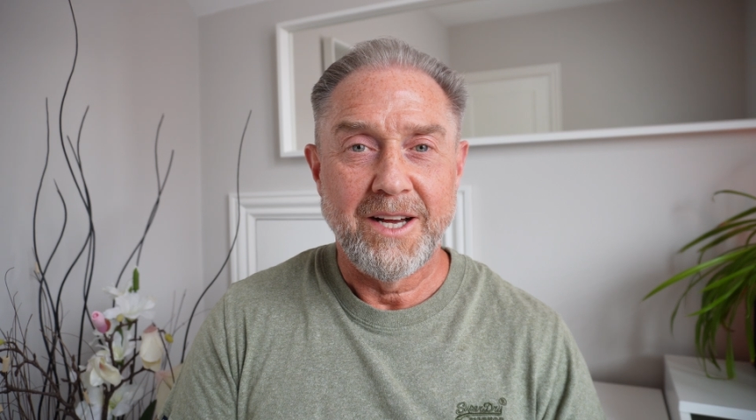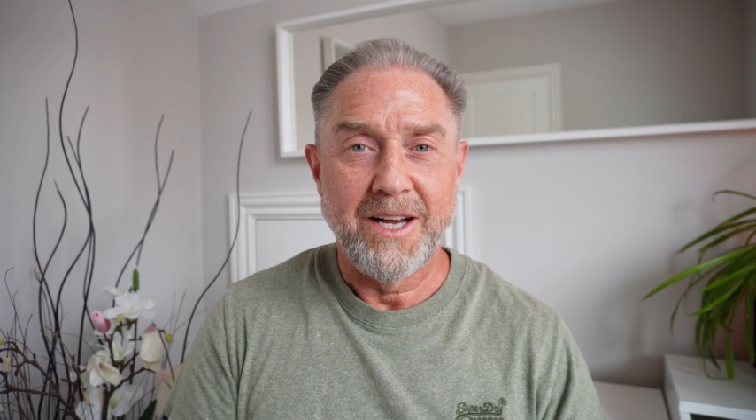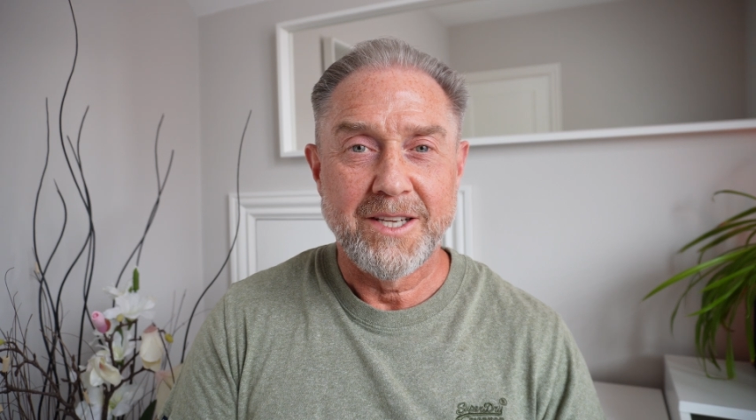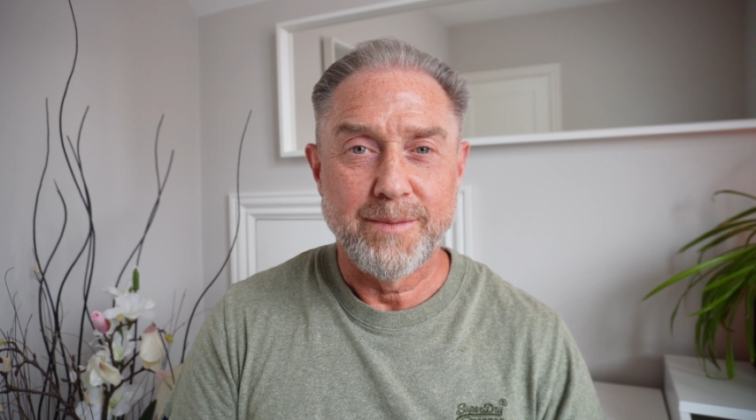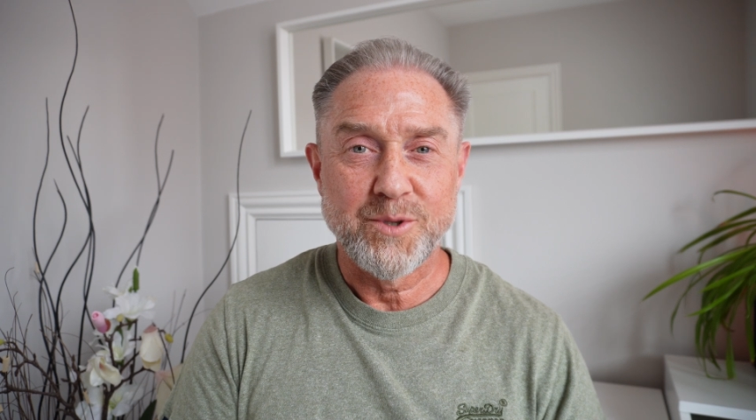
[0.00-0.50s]

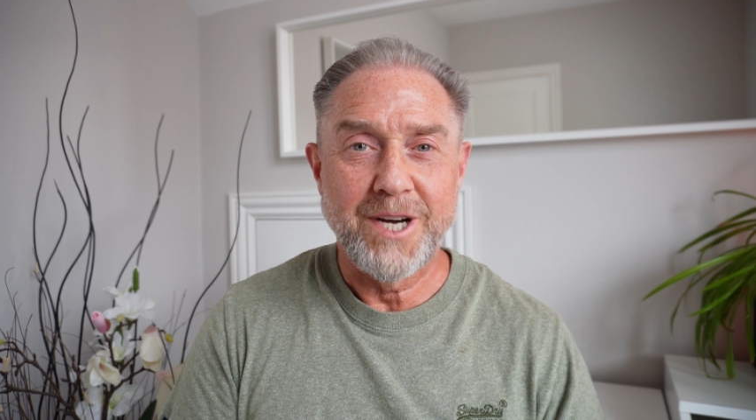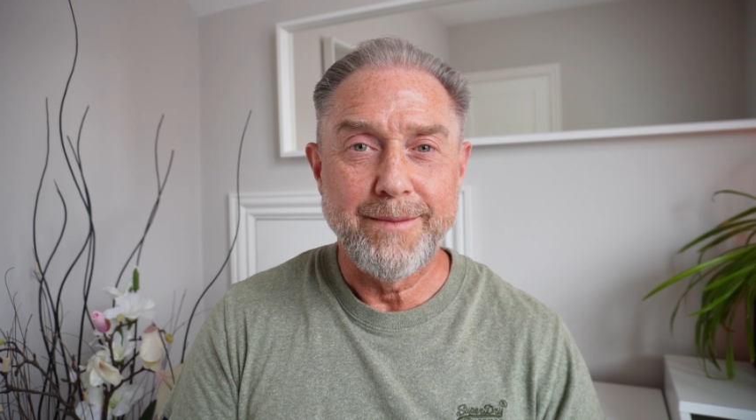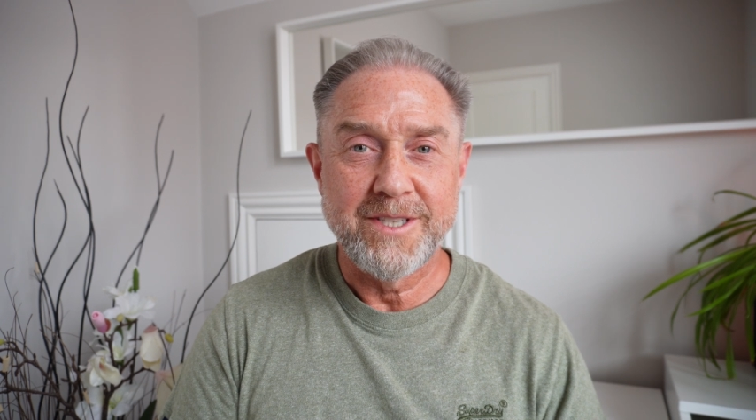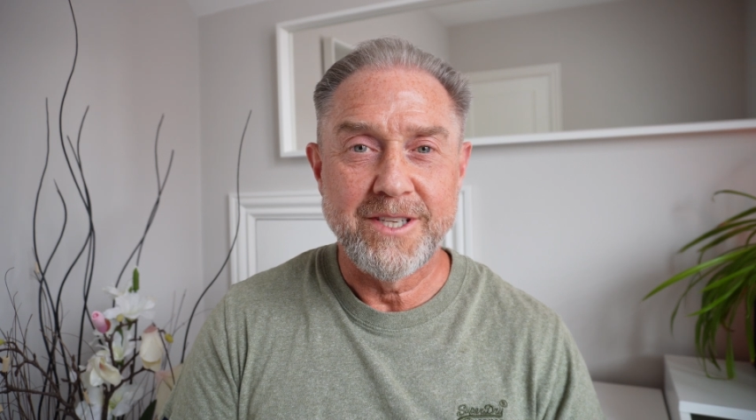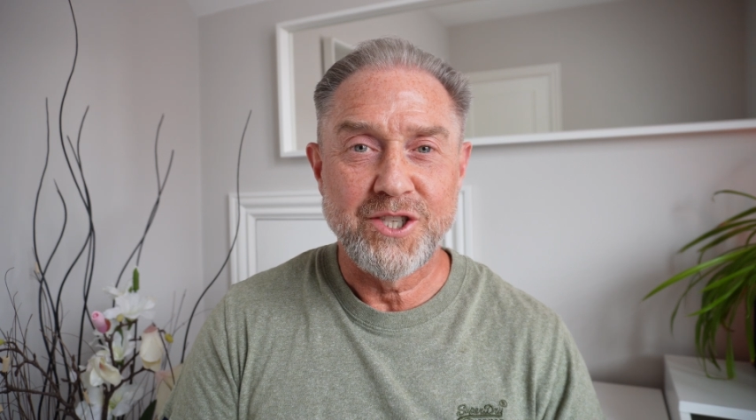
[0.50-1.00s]
A
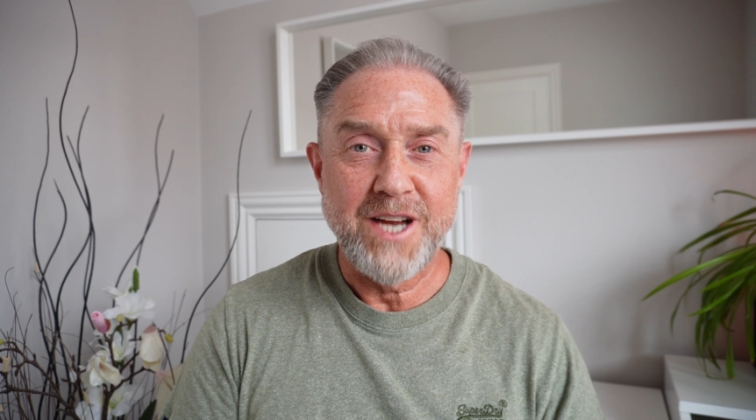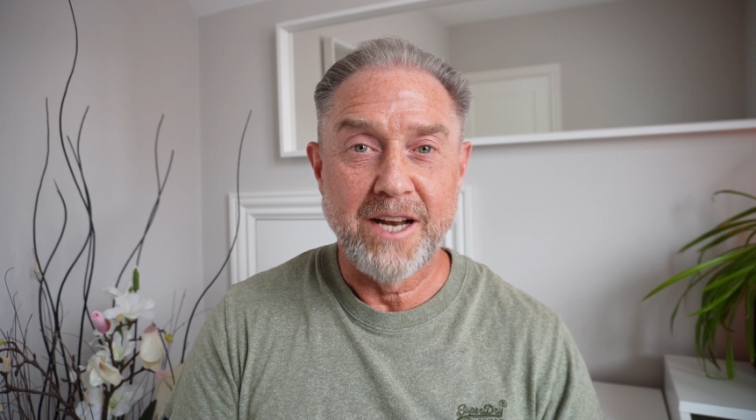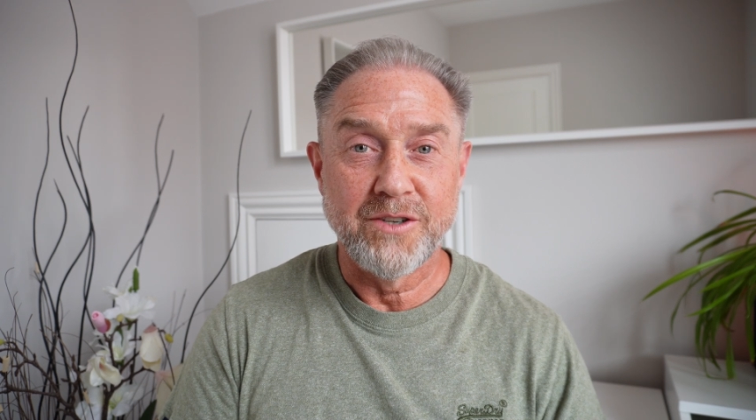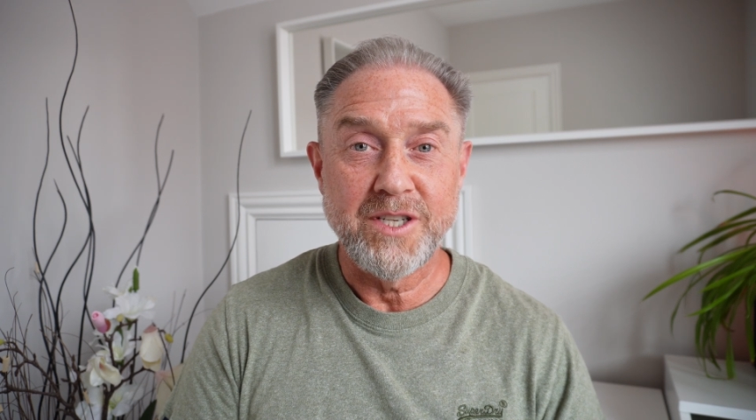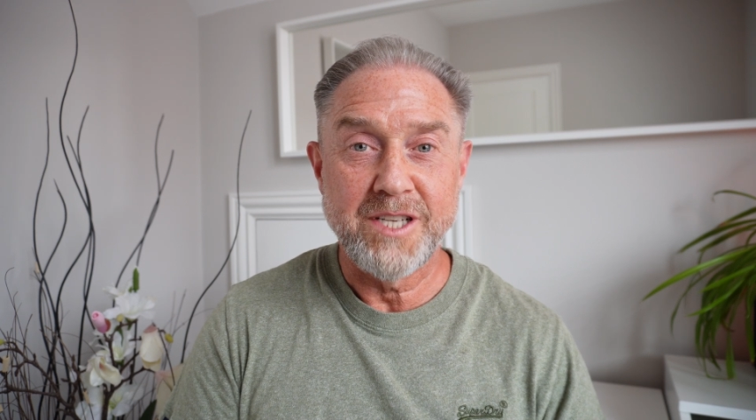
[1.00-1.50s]
subscriber to this
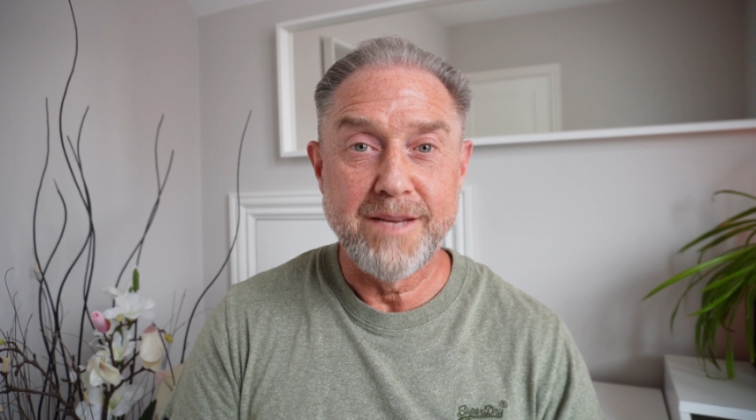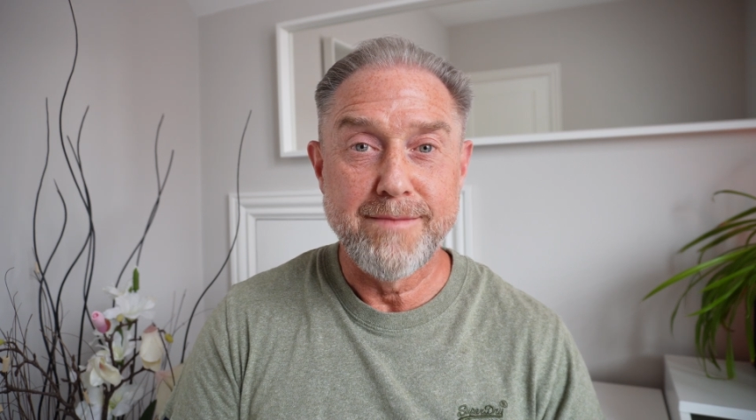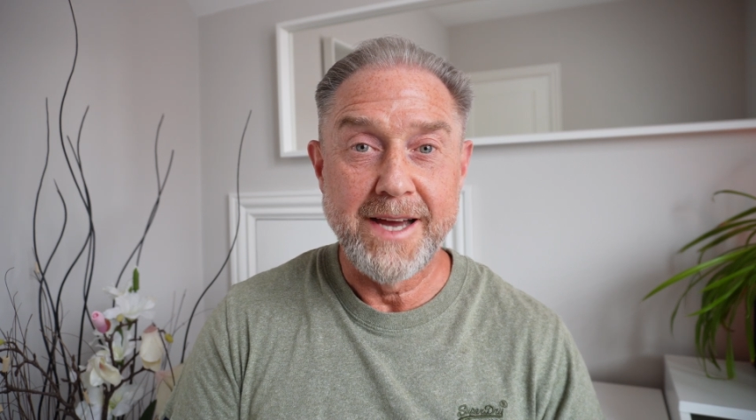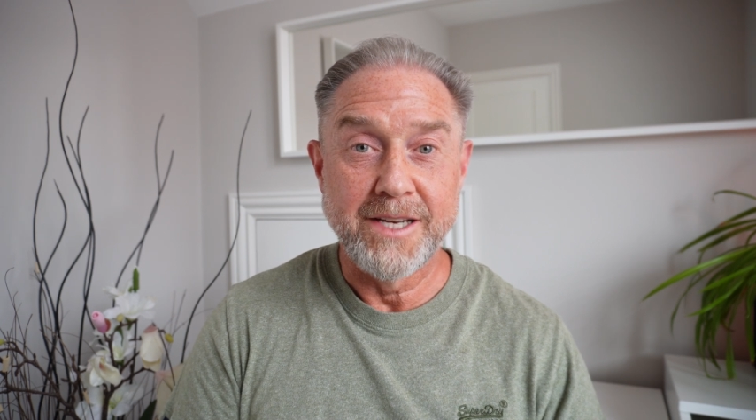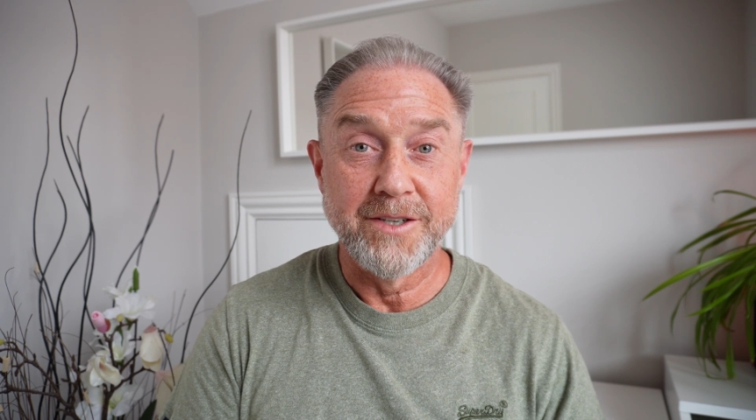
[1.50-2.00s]
channel recently
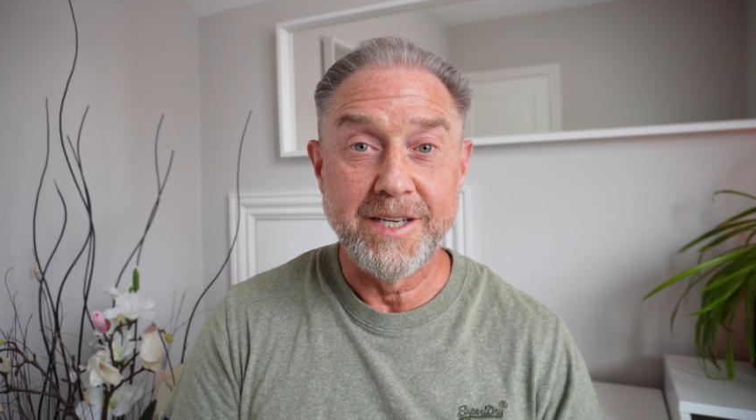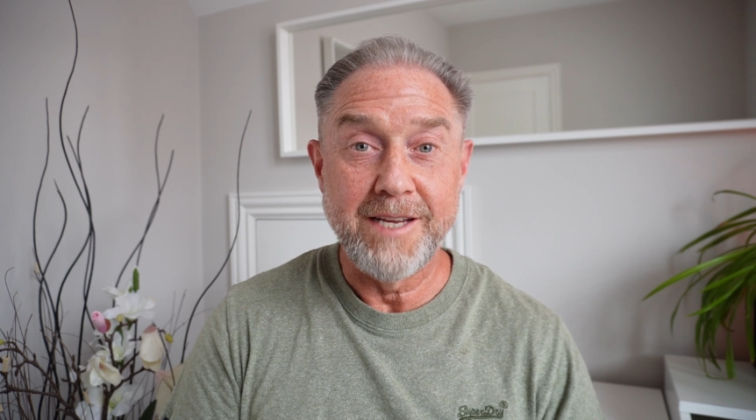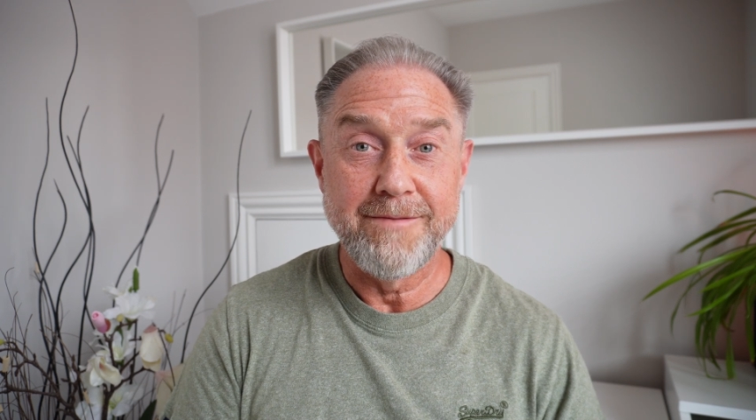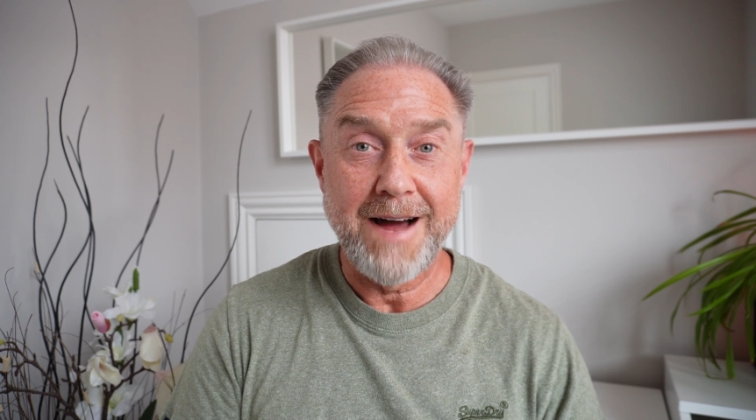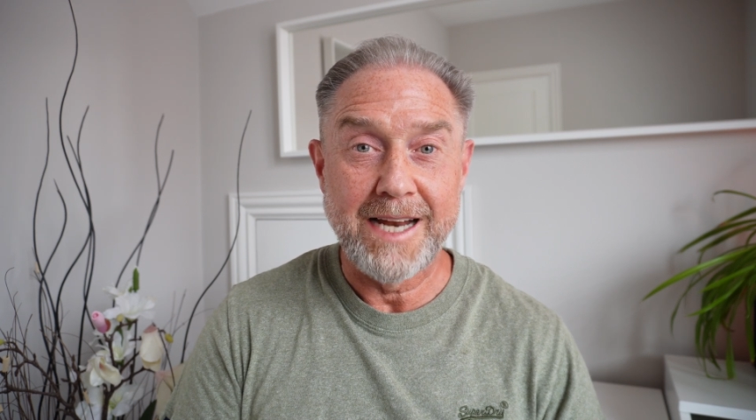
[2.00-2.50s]
made a
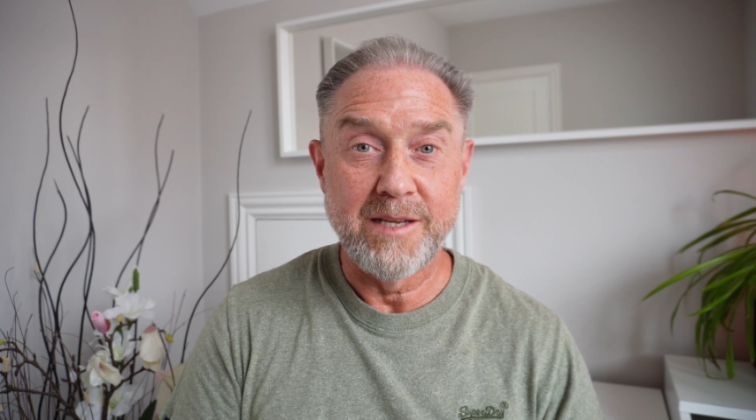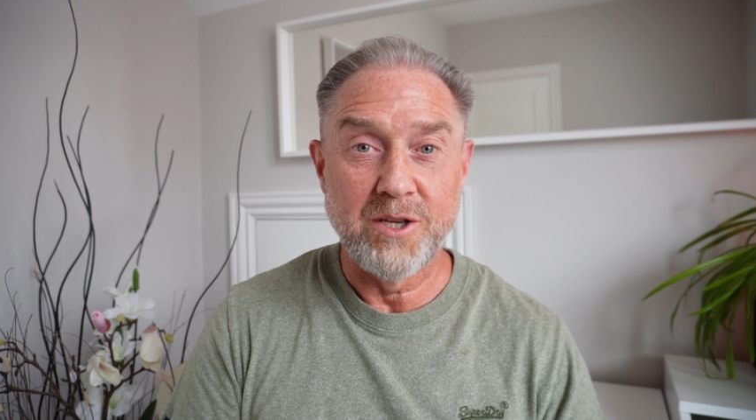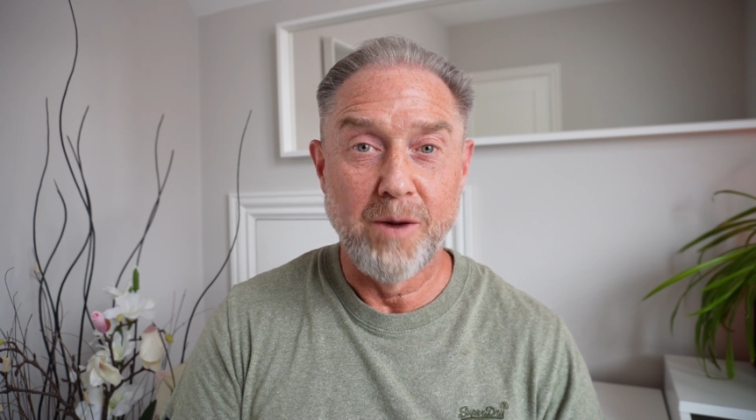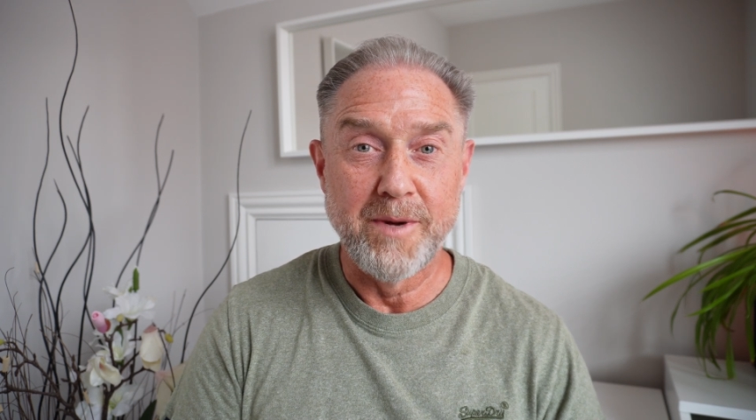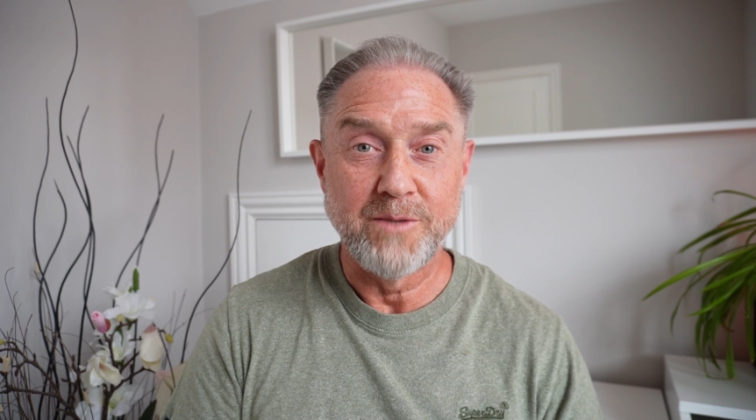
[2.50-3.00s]
really valid
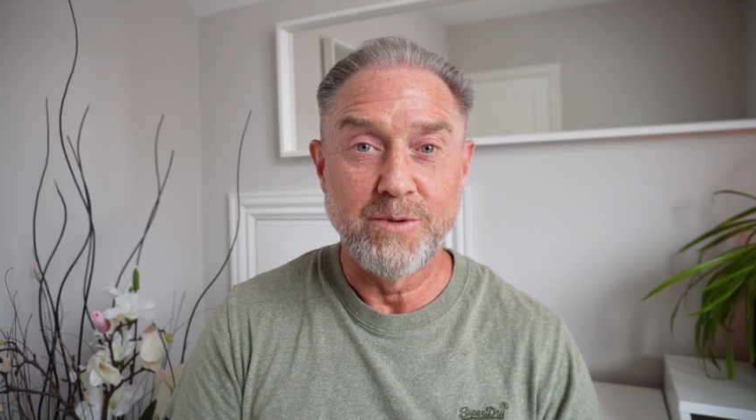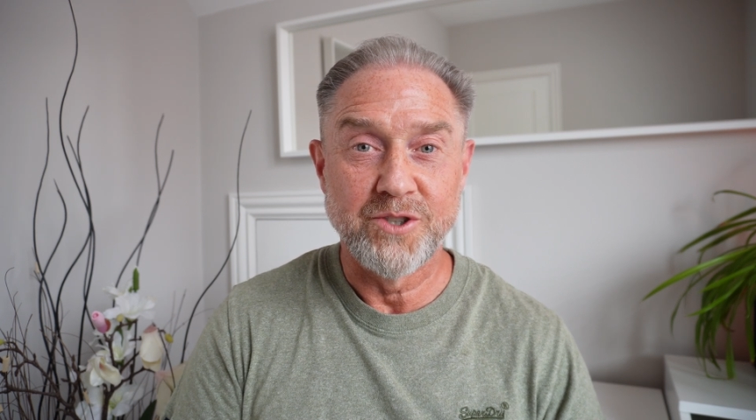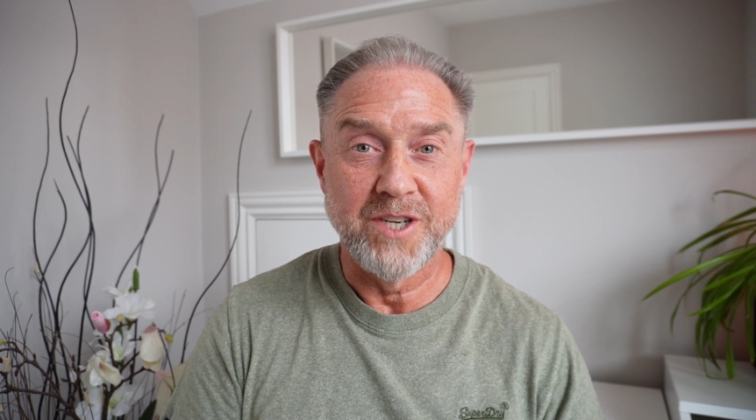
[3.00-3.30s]
comment which